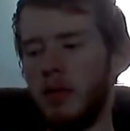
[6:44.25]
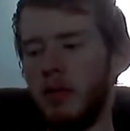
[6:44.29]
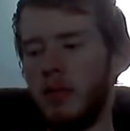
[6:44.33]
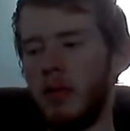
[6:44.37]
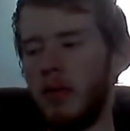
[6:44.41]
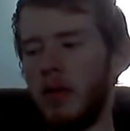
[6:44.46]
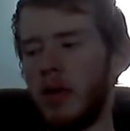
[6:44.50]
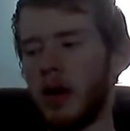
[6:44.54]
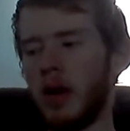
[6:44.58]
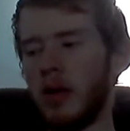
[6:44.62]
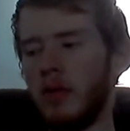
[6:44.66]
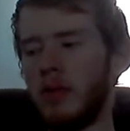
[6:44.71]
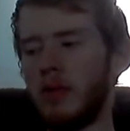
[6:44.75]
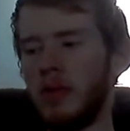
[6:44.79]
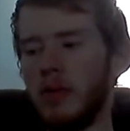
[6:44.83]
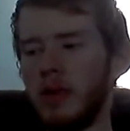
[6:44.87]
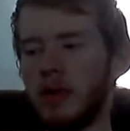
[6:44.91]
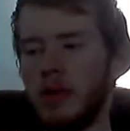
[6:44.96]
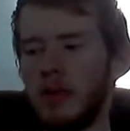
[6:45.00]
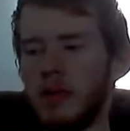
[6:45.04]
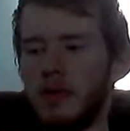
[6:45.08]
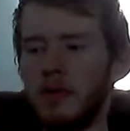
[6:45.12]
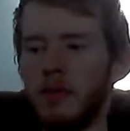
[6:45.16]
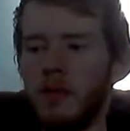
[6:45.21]
what I
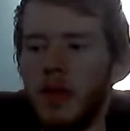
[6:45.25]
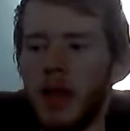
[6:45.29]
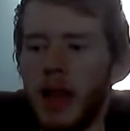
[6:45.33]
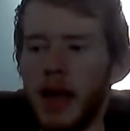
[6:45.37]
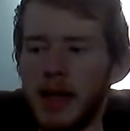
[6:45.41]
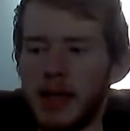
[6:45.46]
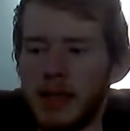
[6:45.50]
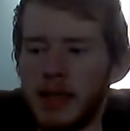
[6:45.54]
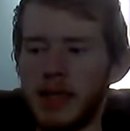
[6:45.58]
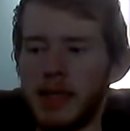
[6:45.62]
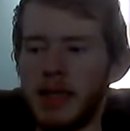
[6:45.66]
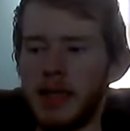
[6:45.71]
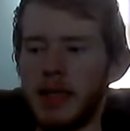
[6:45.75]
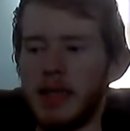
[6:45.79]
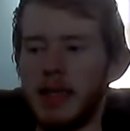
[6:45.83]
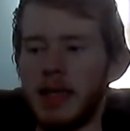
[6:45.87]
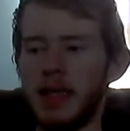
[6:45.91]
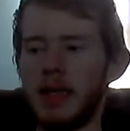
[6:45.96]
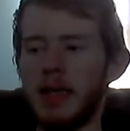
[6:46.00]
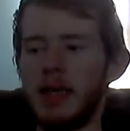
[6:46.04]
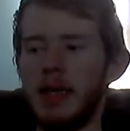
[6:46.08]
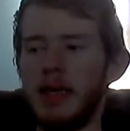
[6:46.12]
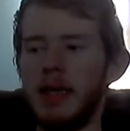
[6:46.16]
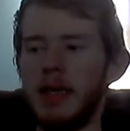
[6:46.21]
would like to
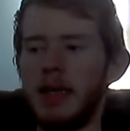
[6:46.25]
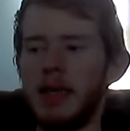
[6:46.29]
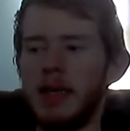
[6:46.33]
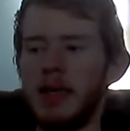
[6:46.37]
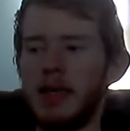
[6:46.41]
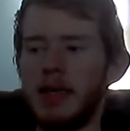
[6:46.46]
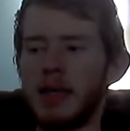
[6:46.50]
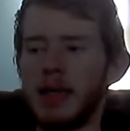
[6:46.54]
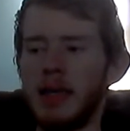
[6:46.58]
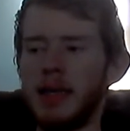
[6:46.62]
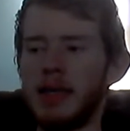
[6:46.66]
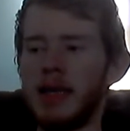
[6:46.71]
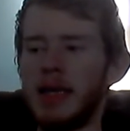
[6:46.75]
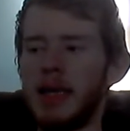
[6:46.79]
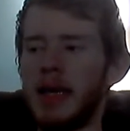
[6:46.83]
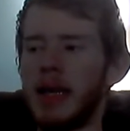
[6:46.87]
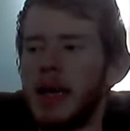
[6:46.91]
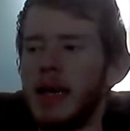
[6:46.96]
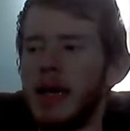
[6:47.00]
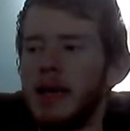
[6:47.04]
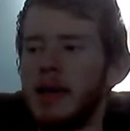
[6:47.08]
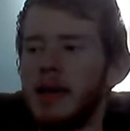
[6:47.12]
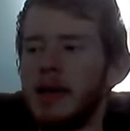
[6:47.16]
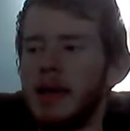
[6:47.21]
see is a Dead
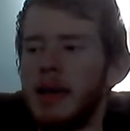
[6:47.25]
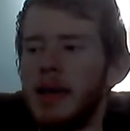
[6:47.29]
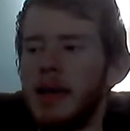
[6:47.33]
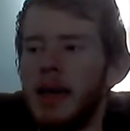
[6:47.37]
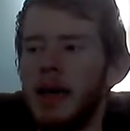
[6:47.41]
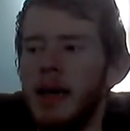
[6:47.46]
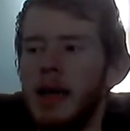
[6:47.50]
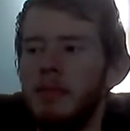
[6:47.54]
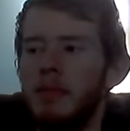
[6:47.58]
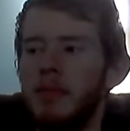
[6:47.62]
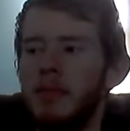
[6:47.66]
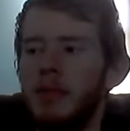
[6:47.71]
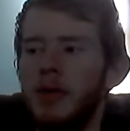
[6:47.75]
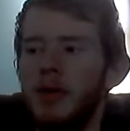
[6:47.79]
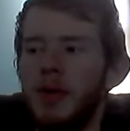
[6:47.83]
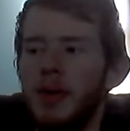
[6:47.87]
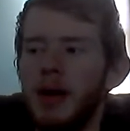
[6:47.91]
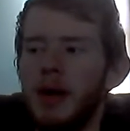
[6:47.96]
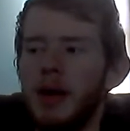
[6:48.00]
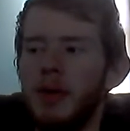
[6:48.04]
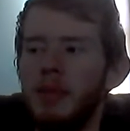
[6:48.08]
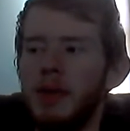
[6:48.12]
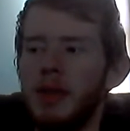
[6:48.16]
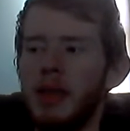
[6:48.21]
Island game
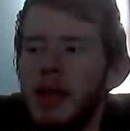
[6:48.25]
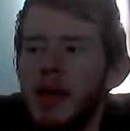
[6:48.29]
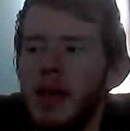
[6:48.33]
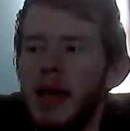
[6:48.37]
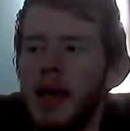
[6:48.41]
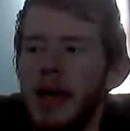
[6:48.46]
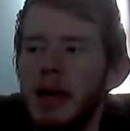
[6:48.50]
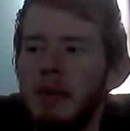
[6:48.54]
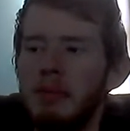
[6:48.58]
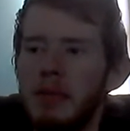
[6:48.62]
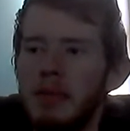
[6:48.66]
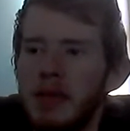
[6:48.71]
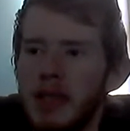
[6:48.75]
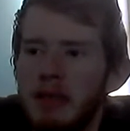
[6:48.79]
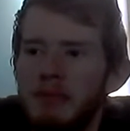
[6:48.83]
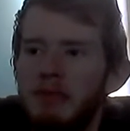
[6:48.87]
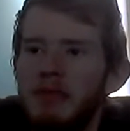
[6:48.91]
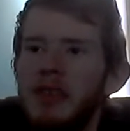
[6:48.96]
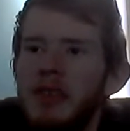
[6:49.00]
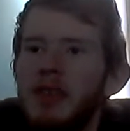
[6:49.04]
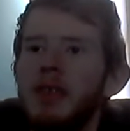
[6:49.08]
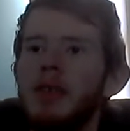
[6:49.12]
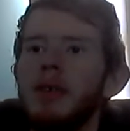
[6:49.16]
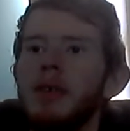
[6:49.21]
created with the
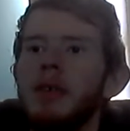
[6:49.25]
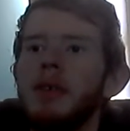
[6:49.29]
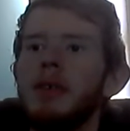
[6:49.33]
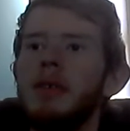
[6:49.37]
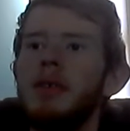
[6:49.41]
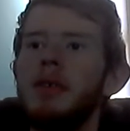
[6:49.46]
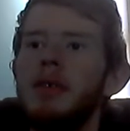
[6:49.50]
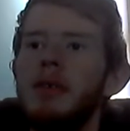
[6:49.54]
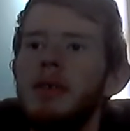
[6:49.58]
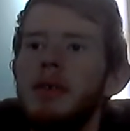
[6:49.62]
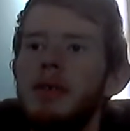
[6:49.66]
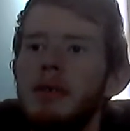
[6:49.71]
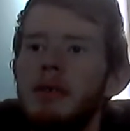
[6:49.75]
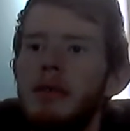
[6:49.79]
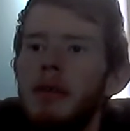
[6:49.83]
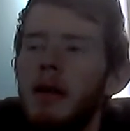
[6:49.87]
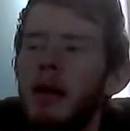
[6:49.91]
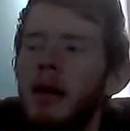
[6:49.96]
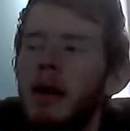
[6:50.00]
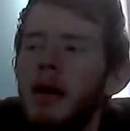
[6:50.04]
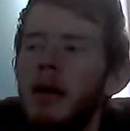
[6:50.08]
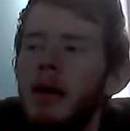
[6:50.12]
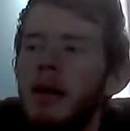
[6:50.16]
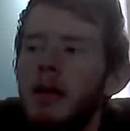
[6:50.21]
atmosphere
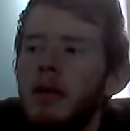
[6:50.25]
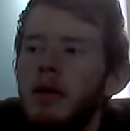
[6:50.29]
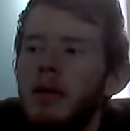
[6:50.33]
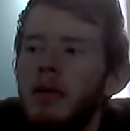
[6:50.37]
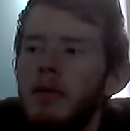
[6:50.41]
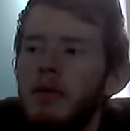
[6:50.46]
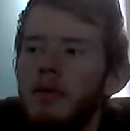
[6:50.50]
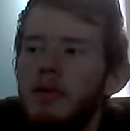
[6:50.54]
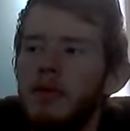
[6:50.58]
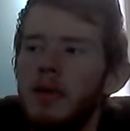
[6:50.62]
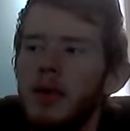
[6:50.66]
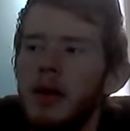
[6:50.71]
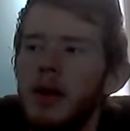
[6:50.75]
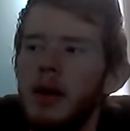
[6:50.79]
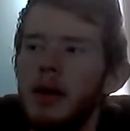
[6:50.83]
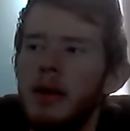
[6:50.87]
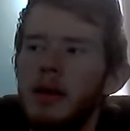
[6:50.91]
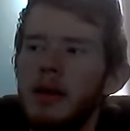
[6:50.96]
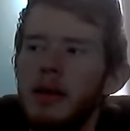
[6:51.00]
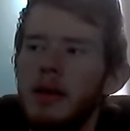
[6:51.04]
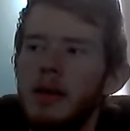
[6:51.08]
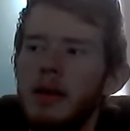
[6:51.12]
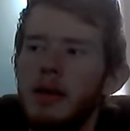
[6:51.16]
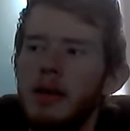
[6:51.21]
of
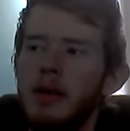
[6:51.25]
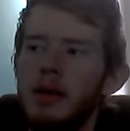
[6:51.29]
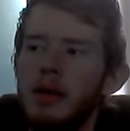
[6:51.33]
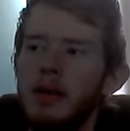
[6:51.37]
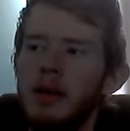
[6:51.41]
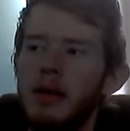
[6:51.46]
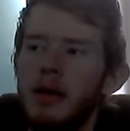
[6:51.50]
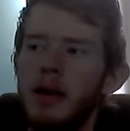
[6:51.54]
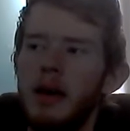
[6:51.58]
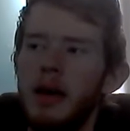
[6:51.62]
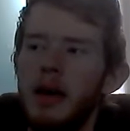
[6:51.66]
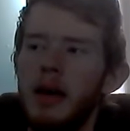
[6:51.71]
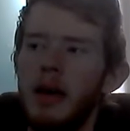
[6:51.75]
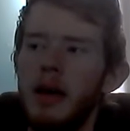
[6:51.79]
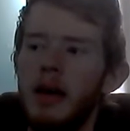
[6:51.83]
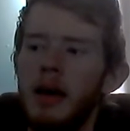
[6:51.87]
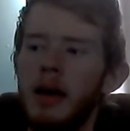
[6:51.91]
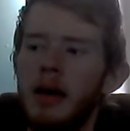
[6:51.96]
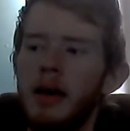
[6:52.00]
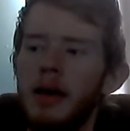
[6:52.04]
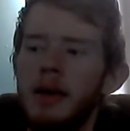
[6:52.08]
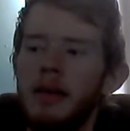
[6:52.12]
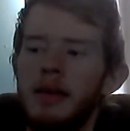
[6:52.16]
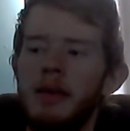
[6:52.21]

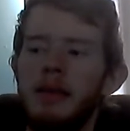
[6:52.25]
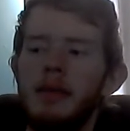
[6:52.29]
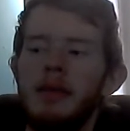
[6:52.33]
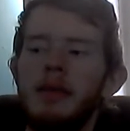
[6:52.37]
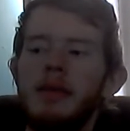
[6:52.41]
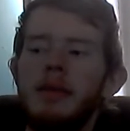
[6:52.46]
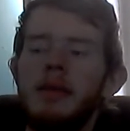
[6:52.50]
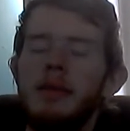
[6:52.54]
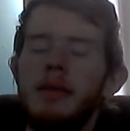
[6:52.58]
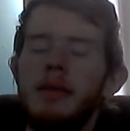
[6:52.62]
uh,